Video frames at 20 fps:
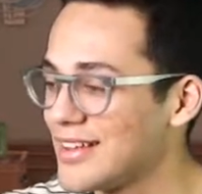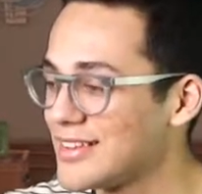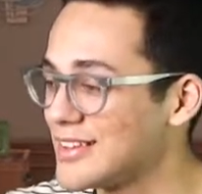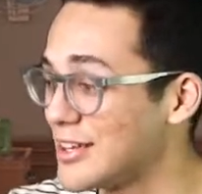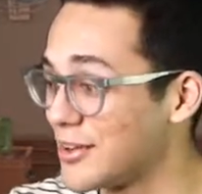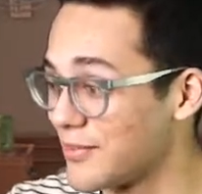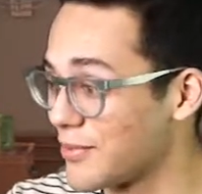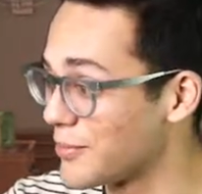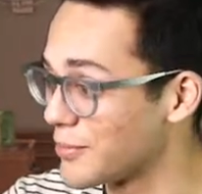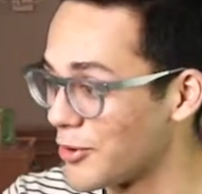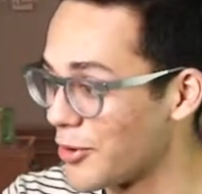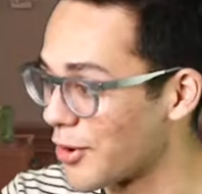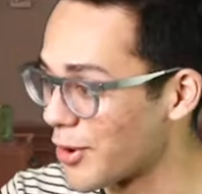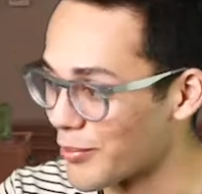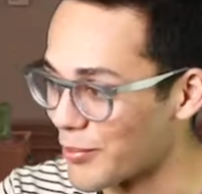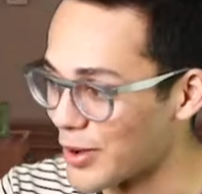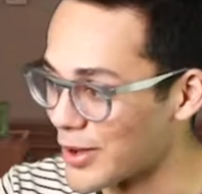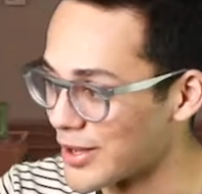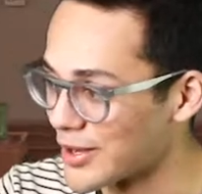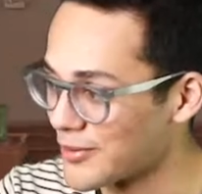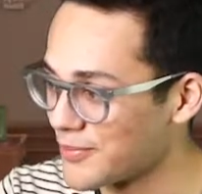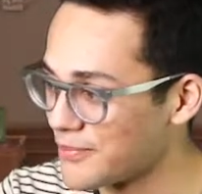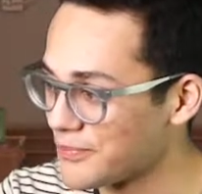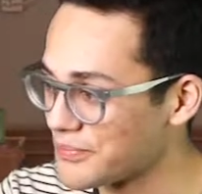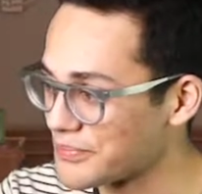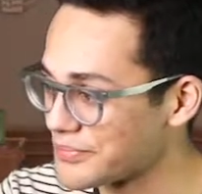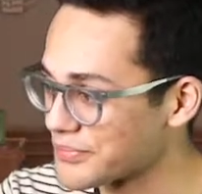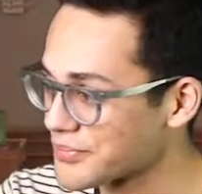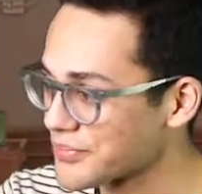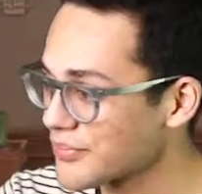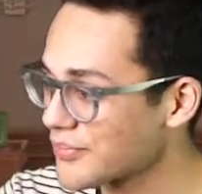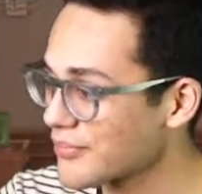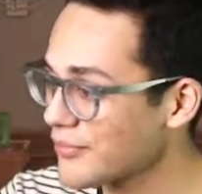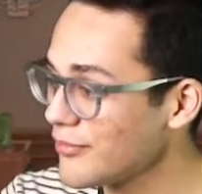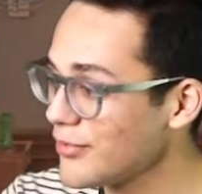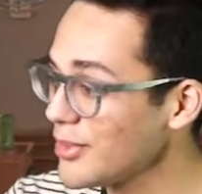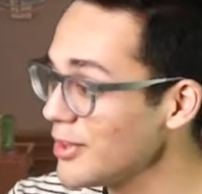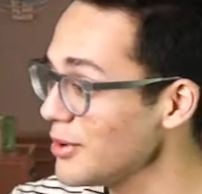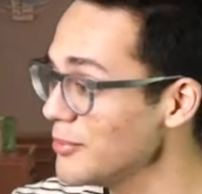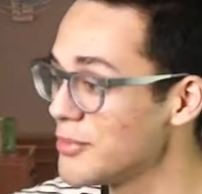different Pokemon.
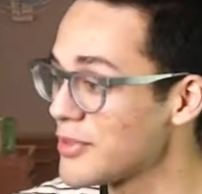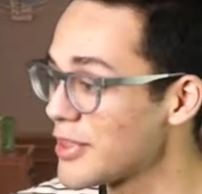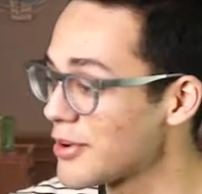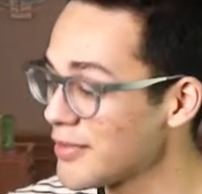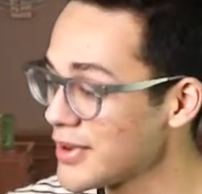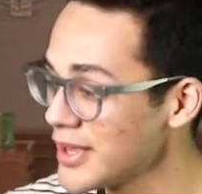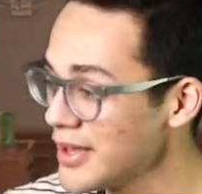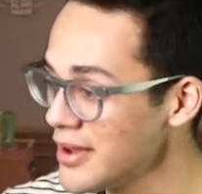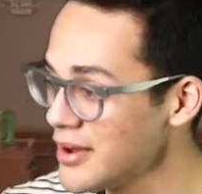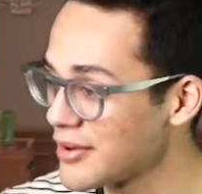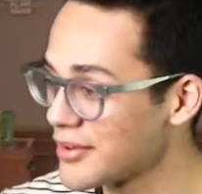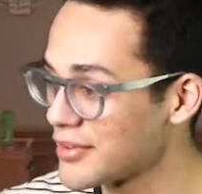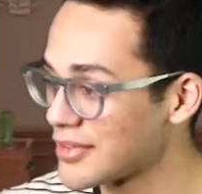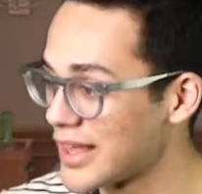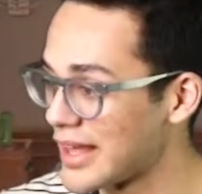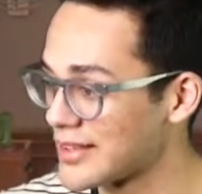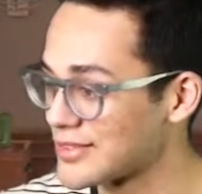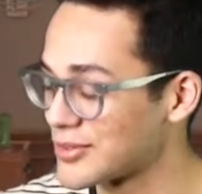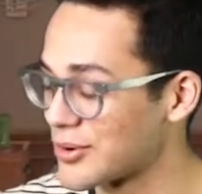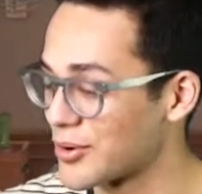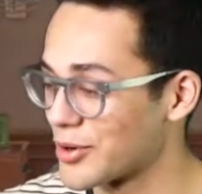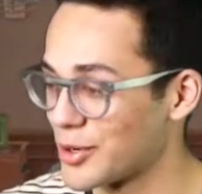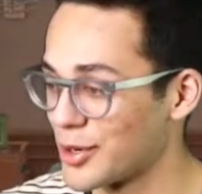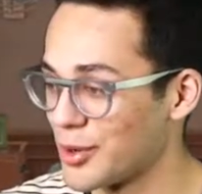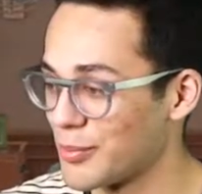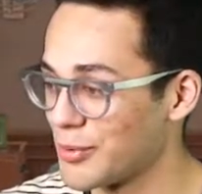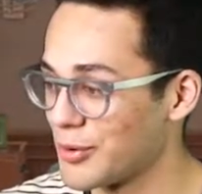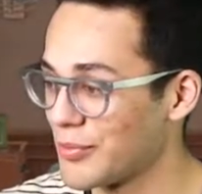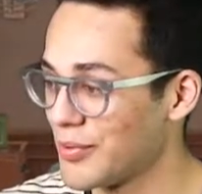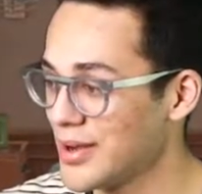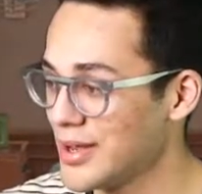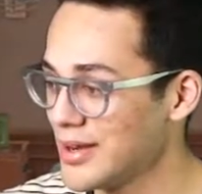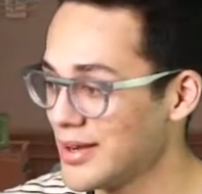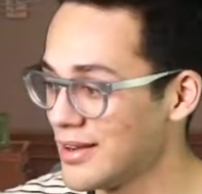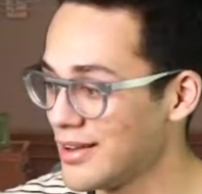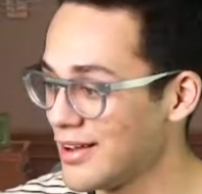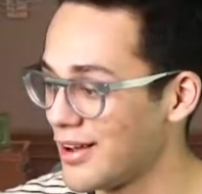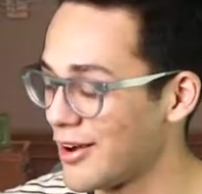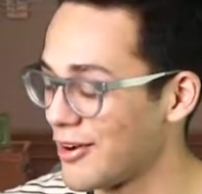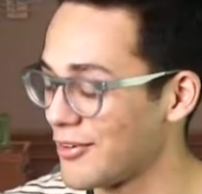But there we go. That's order number 1.
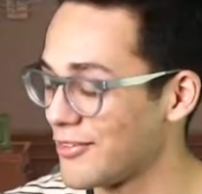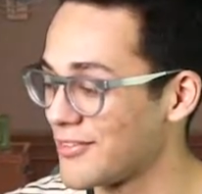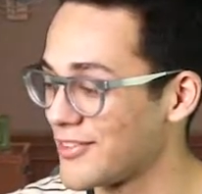Our